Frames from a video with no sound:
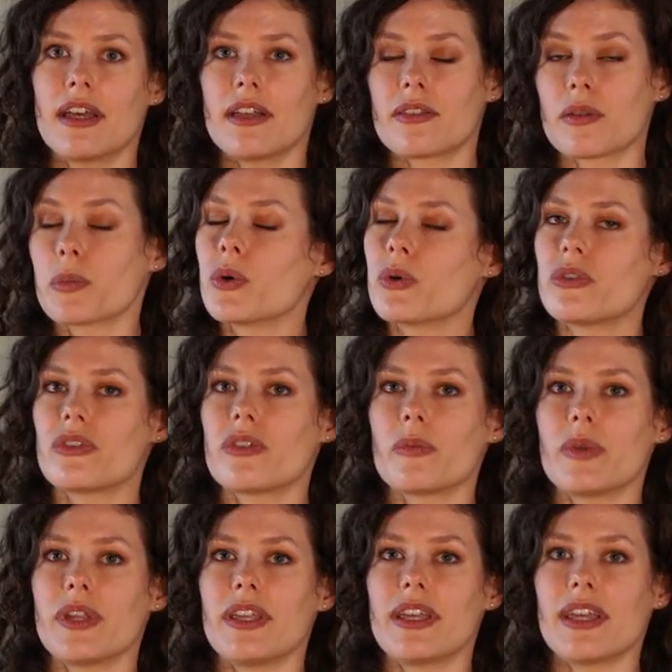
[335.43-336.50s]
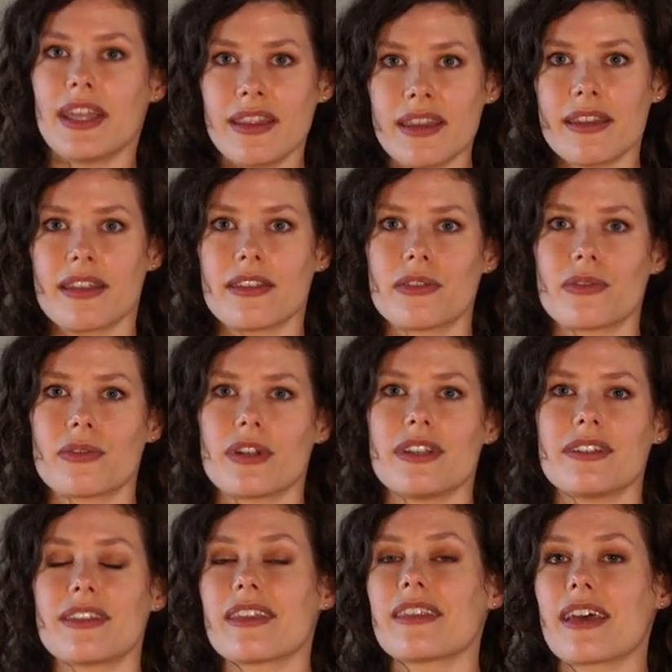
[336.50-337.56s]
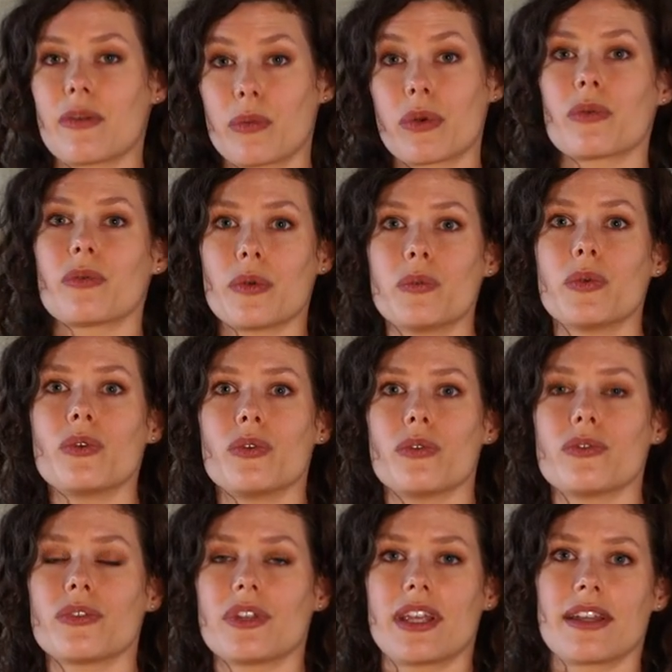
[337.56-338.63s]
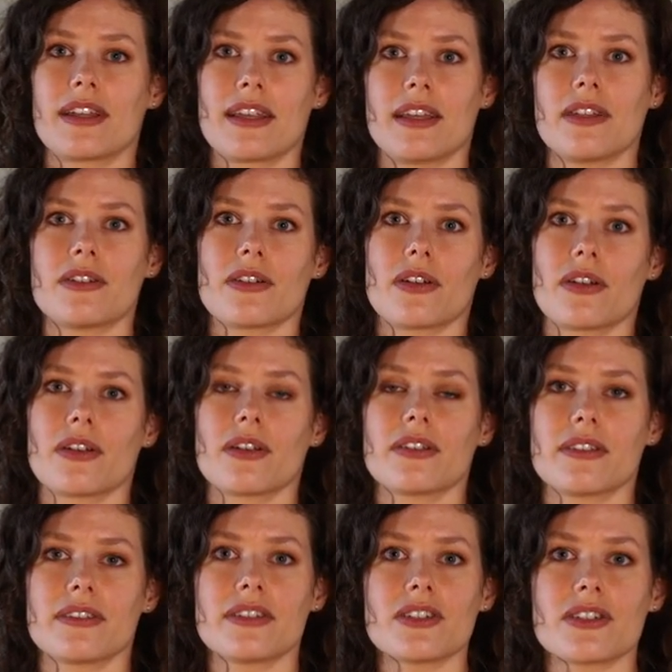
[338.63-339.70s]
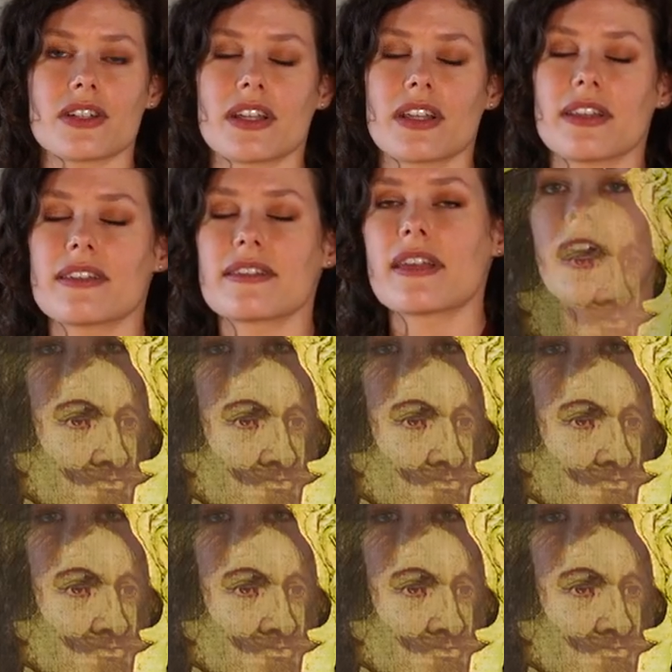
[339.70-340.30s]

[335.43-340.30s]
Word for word: supposed to be in this frieze that were removed in later decisions.